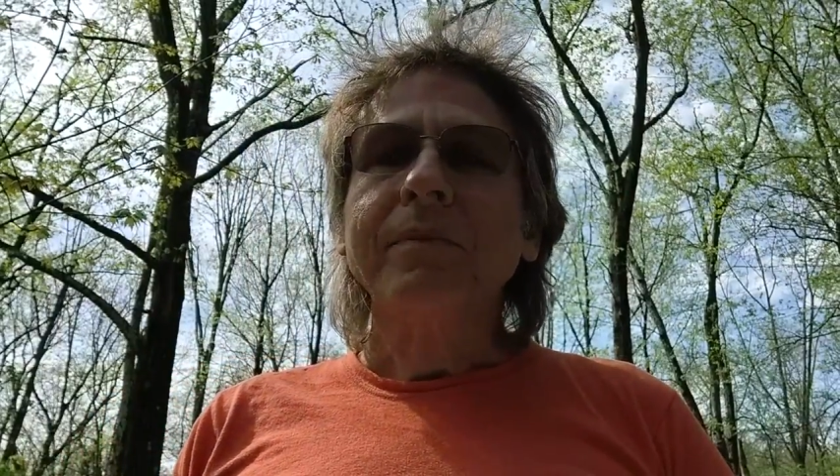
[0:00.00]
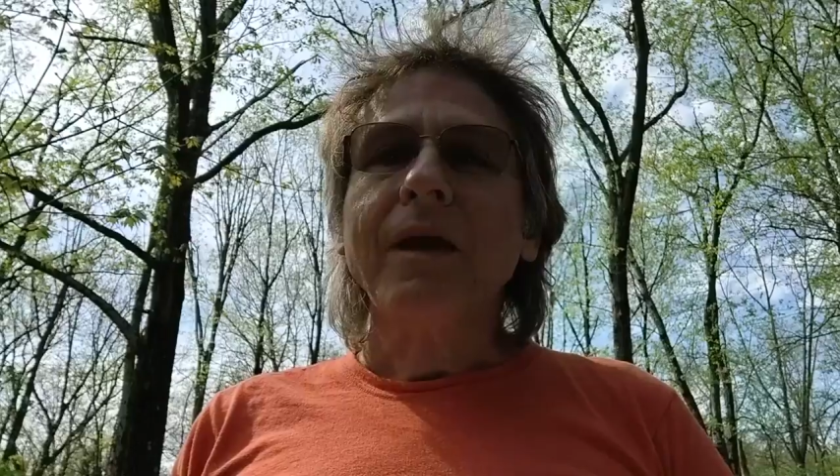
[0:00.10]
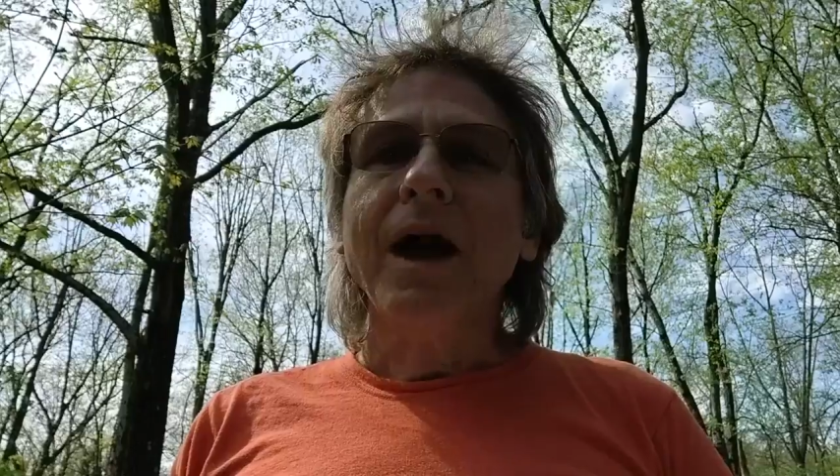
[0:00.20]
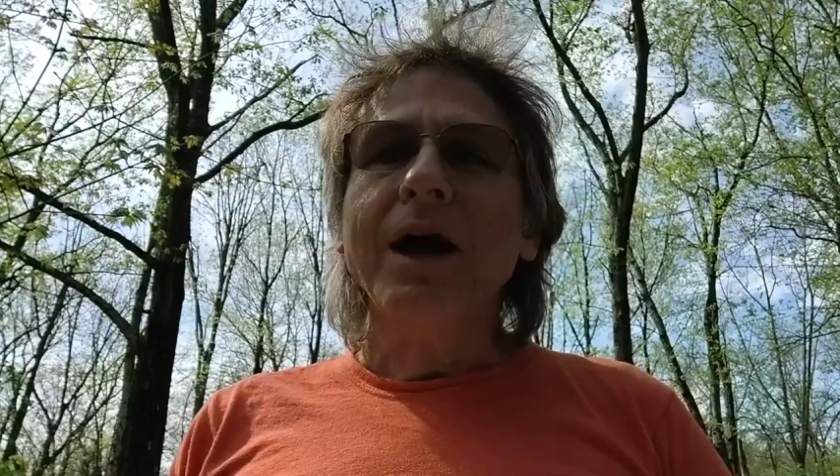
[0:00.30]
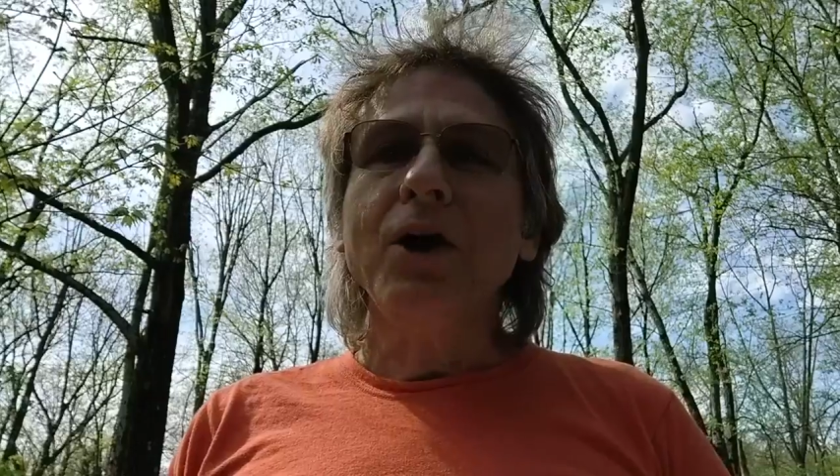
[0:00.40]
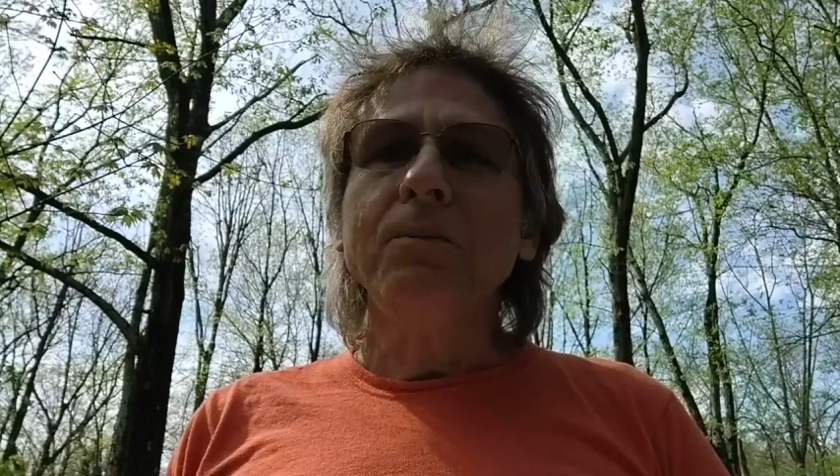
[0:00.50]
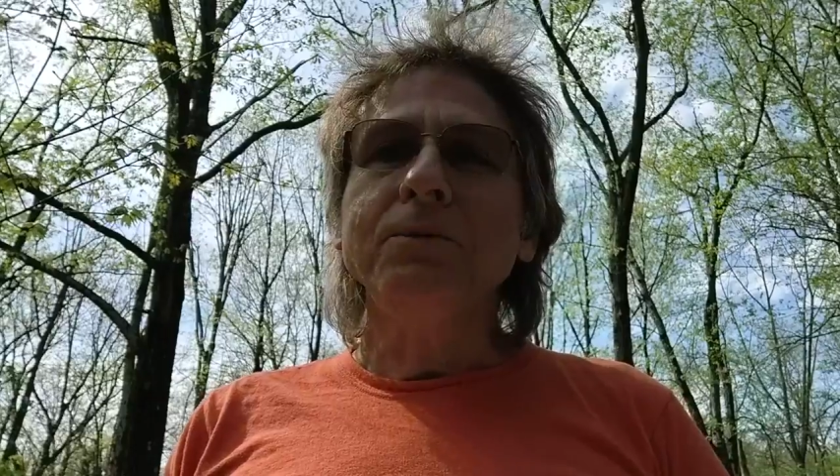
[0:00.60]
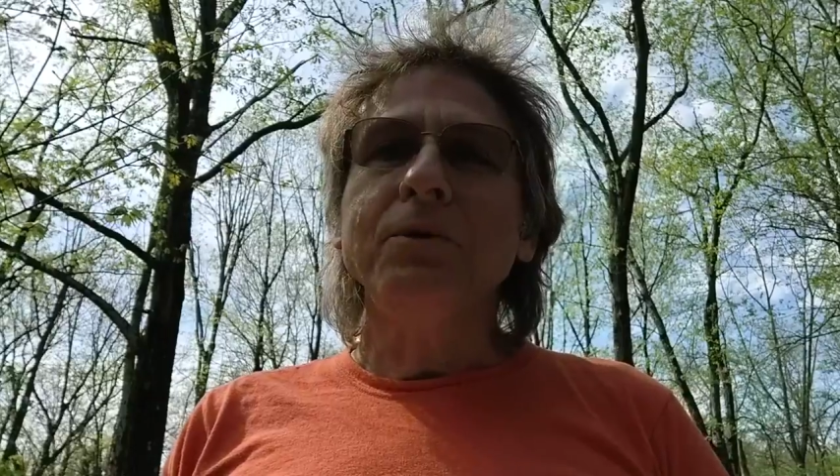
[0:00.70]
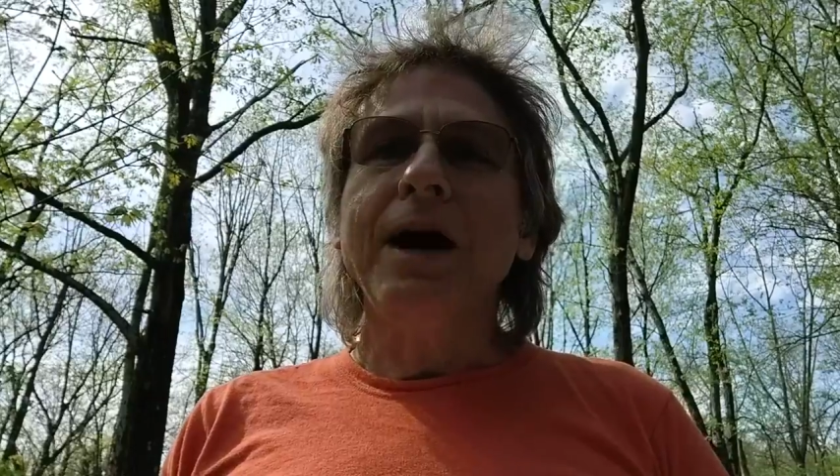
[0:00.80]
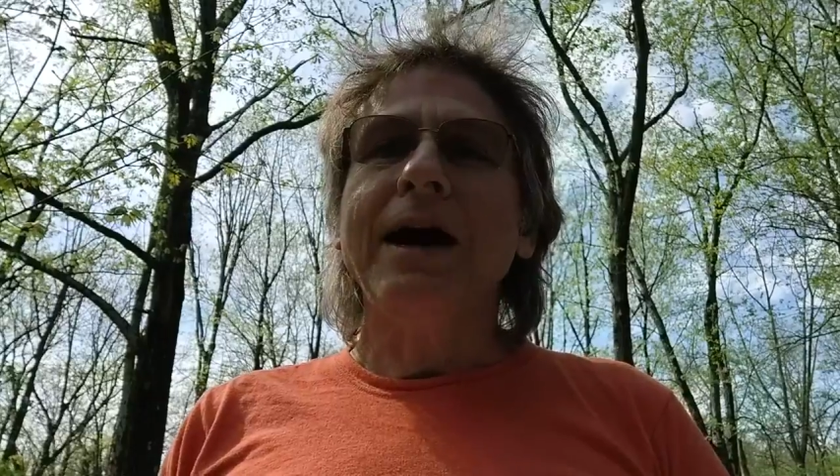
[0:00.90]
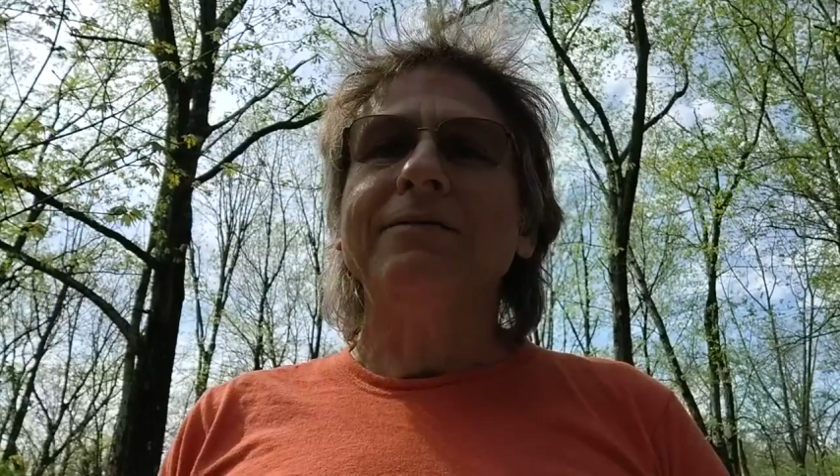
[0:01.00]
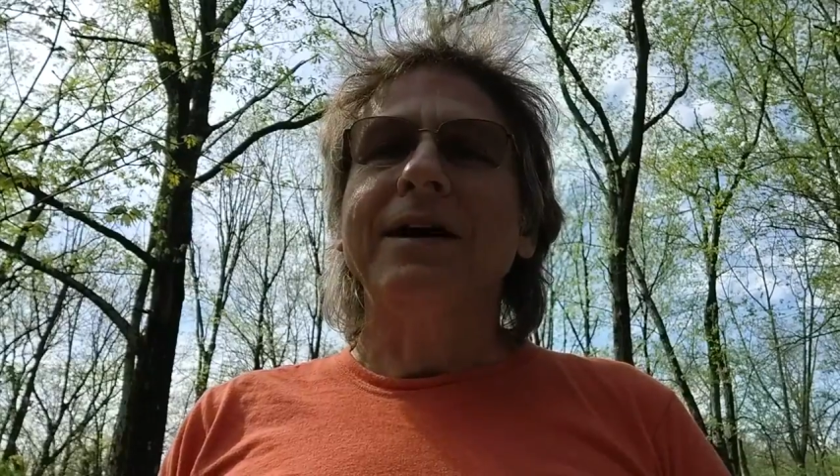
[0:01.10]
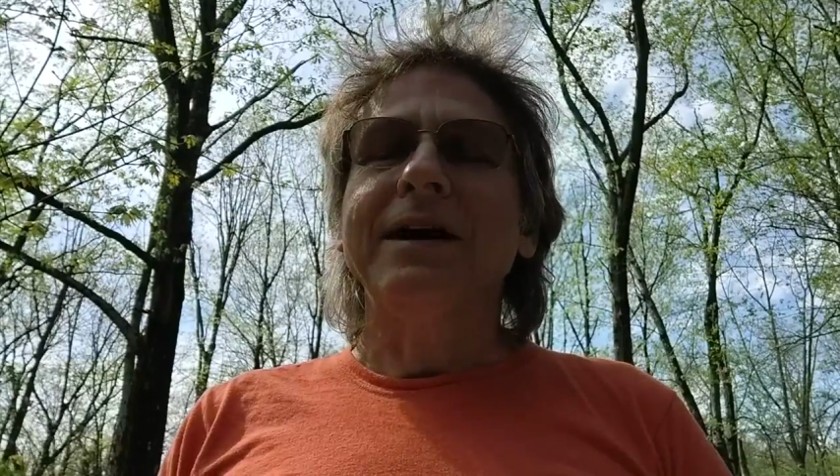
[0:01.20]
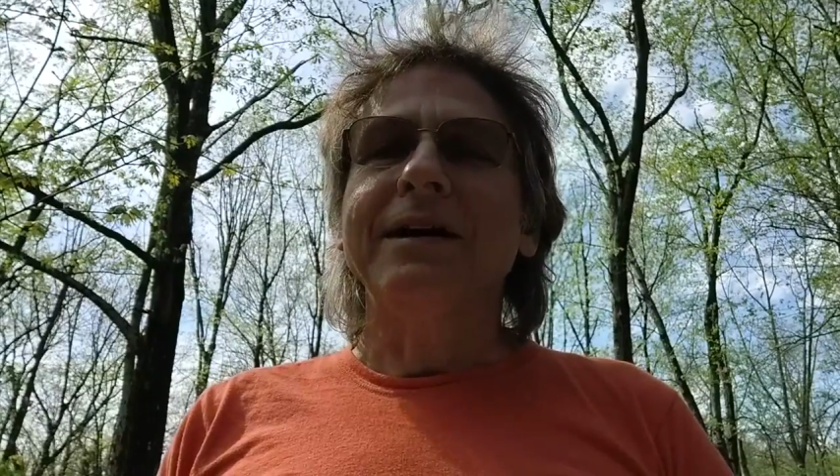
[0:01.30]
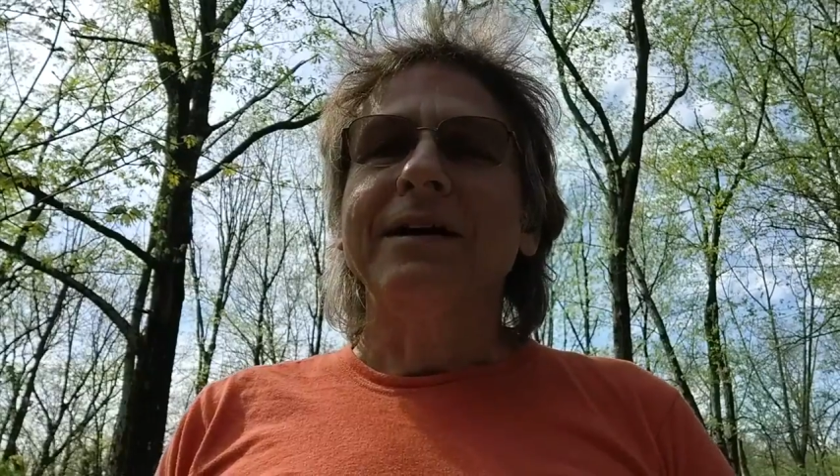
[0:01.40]
I hope you have
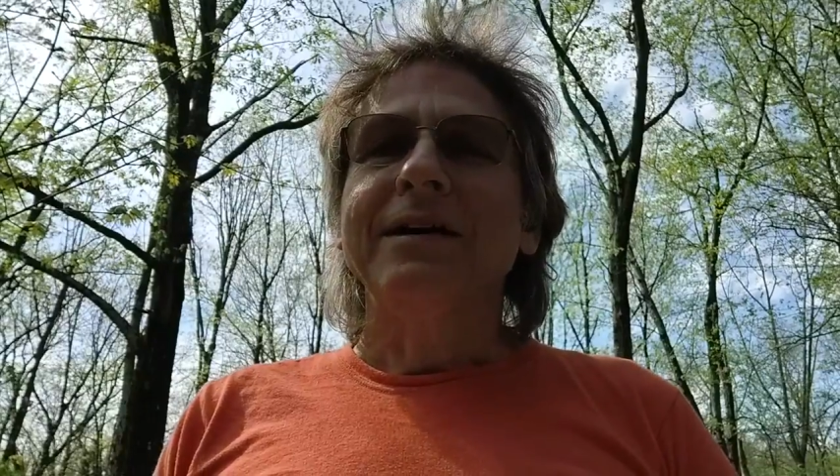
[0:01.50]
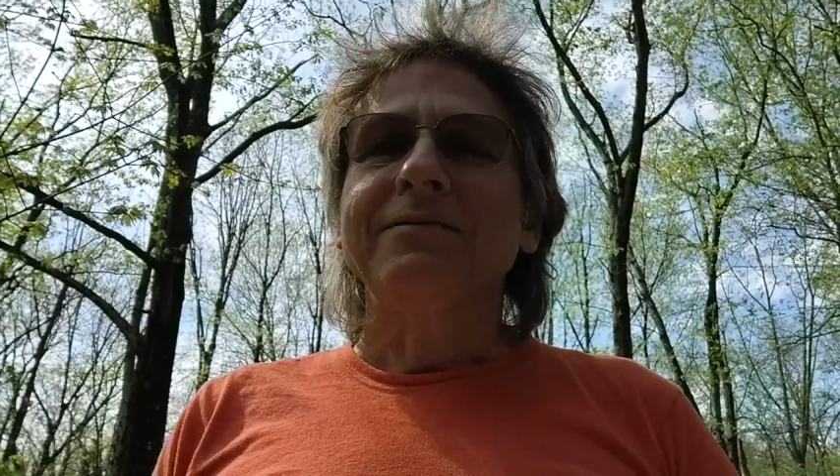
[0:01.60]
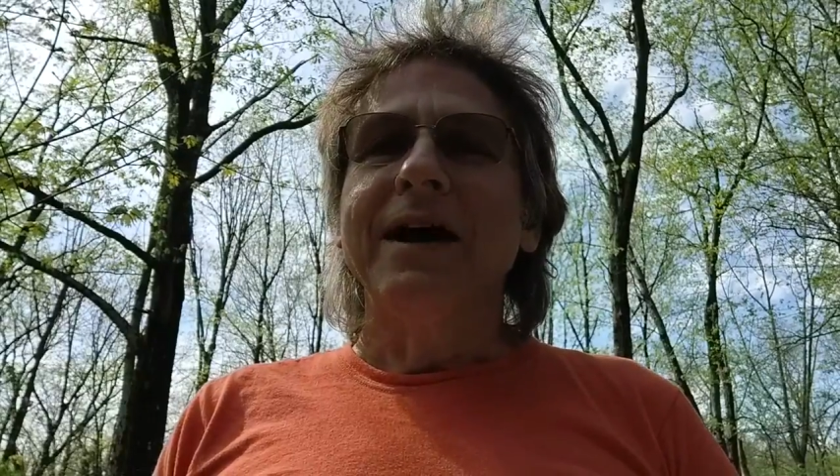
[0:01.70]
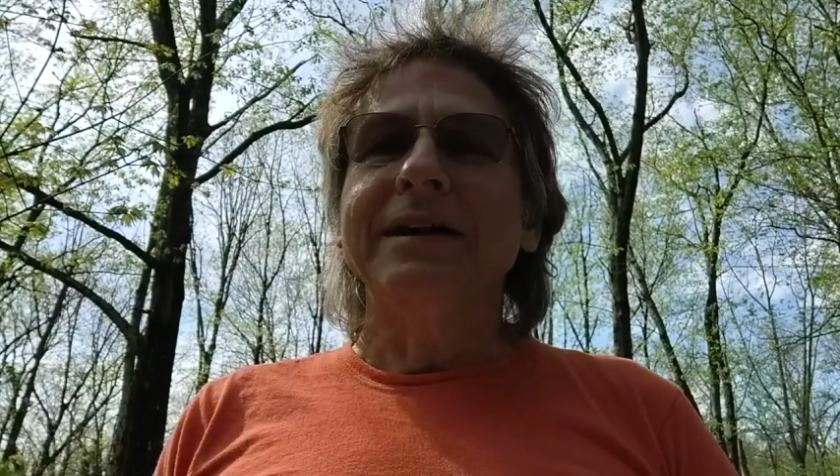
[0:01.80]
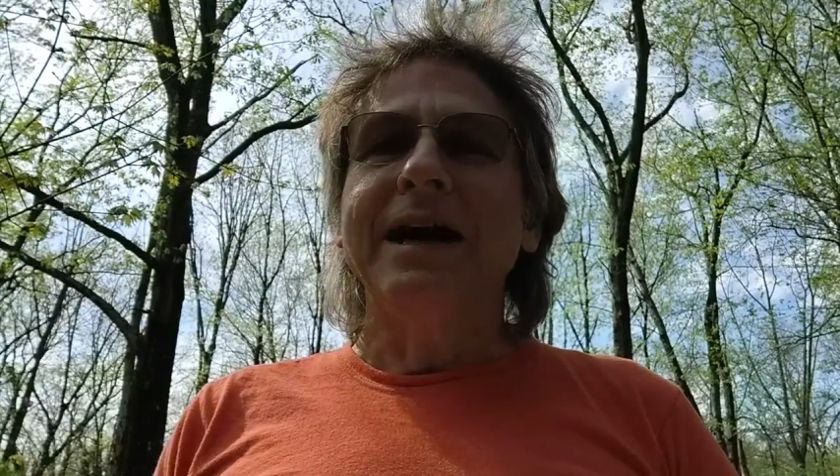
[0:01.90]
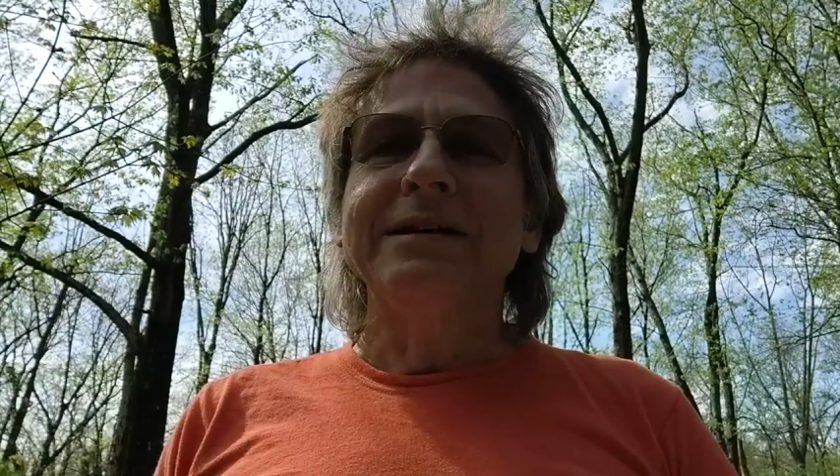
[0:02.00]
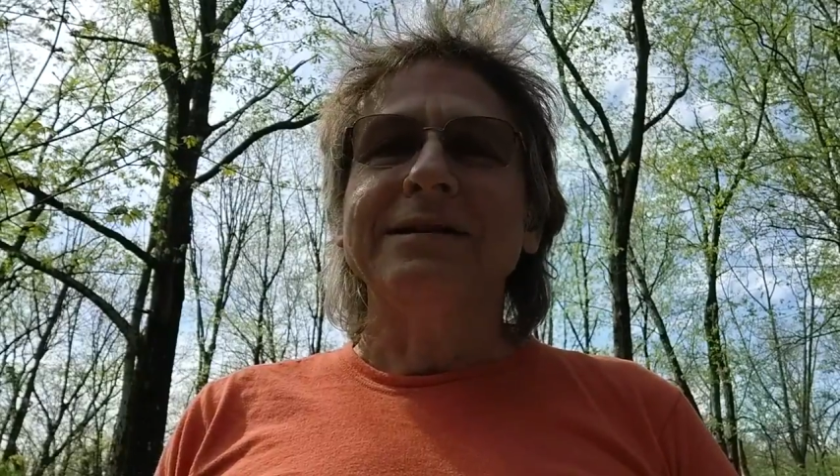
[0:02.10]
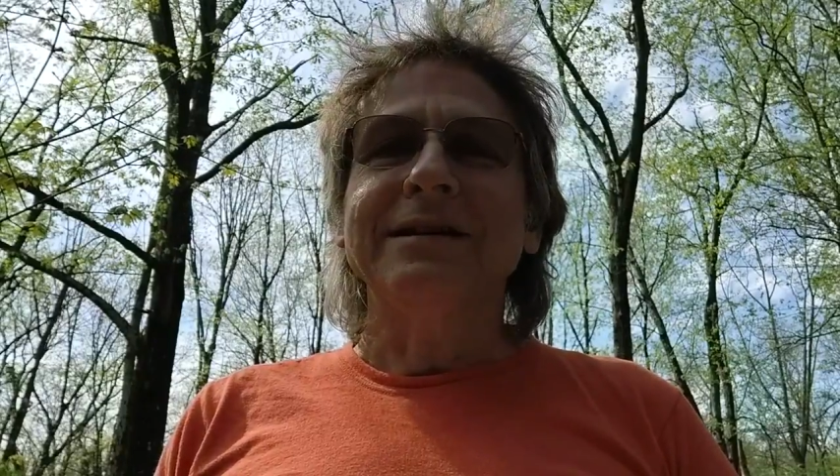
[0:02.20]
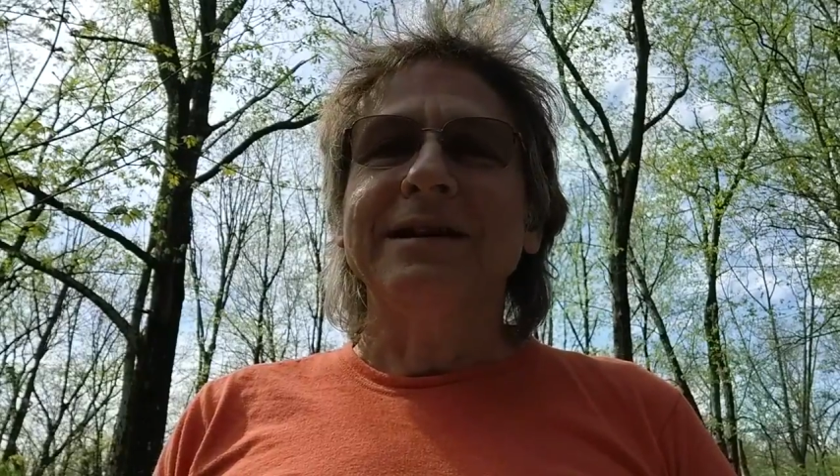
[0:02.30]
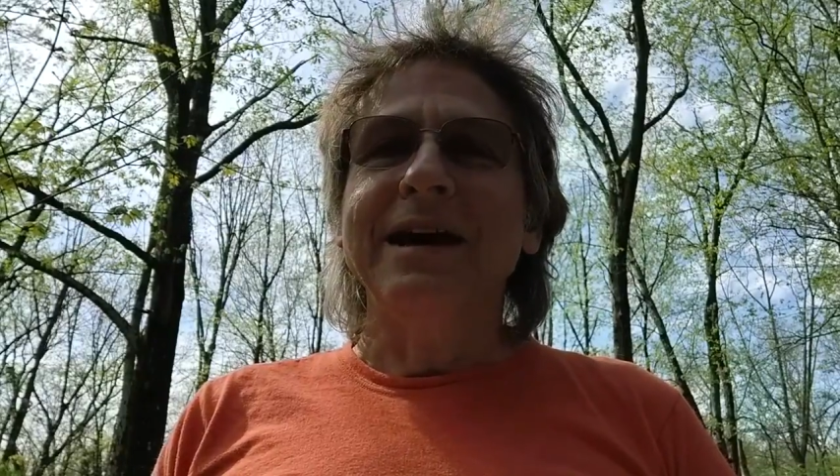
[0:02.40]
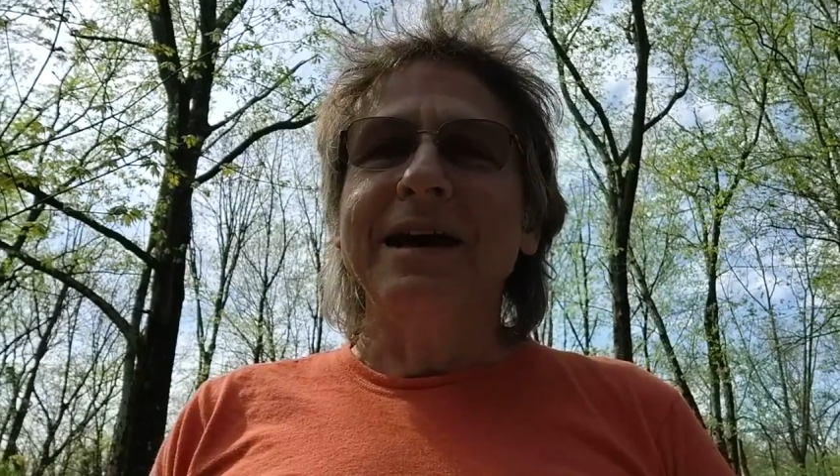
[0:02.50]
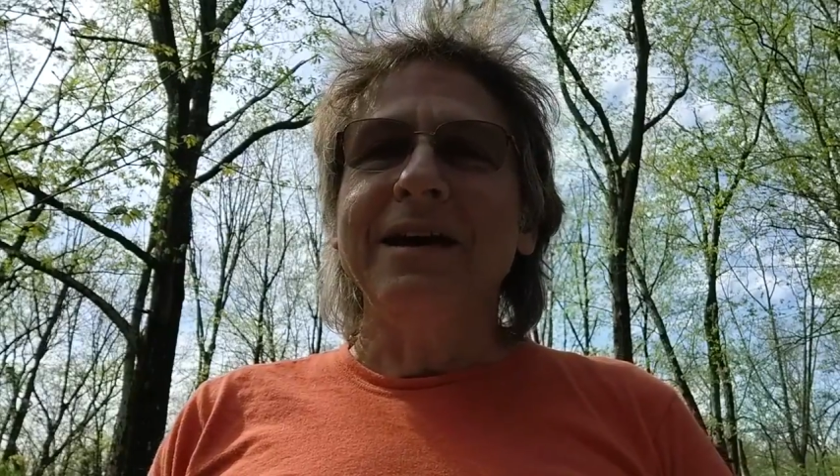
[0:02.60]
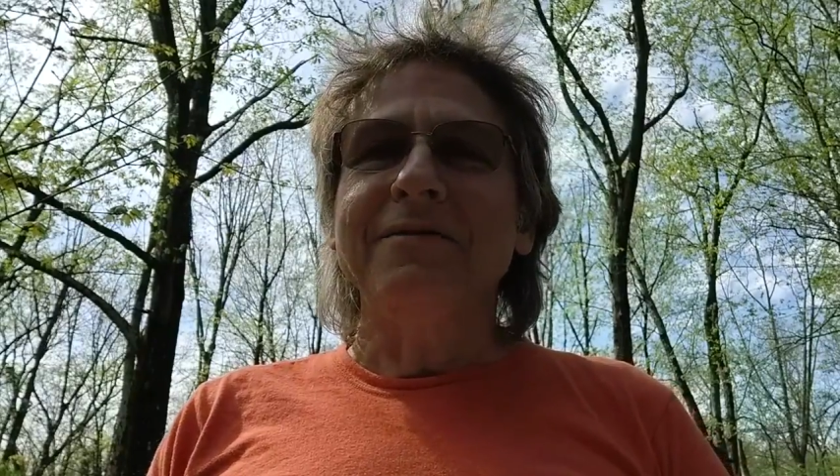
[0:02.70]
a fantastic day,